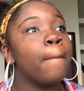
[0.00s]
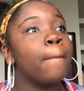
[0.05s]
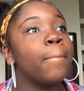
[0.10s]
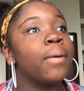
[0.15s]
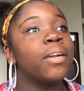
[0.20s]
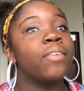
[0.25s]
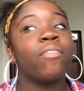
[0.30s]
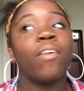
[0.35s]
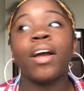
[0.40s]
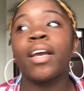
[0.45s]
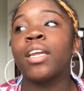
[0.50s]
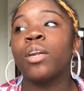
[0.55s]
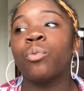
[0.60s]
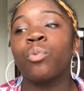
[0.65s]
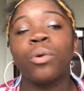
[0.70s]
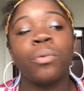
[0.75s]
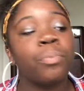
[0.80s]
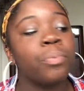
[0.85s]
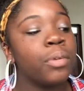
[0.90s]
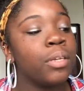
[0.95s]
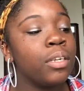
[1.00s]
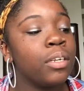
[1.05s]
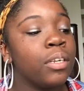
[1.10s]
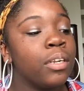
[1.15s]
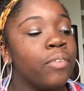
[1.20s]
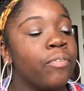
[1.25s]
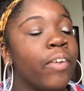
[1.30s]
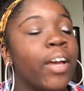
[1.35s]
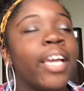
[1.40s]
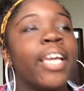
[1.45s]
But if I get a whooping,
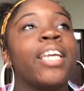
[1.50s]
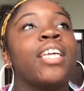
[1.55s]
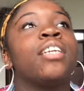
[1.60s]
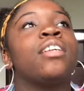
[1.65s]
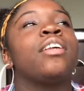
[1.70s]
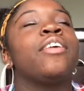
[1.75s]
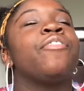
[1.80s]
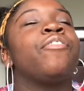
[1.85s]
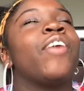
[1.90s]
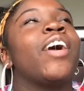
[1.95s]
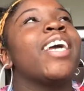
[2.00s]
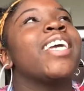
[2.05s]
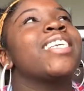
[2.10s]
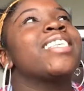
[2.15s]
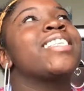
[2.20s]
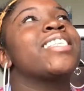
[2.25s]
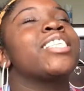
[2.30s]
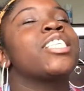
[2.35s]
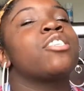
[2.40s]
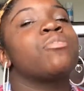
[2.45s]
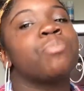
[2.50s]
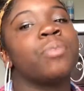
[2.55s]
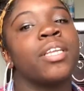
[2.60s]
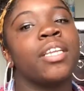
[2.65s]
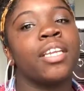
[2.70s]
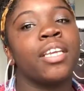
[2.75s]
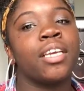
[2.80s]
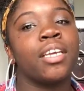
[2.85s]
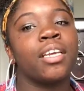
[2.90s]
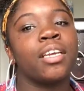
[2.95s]
if I get if I get
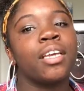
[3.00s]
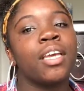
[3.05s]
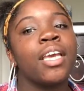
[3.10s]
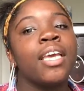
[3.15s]
suspended,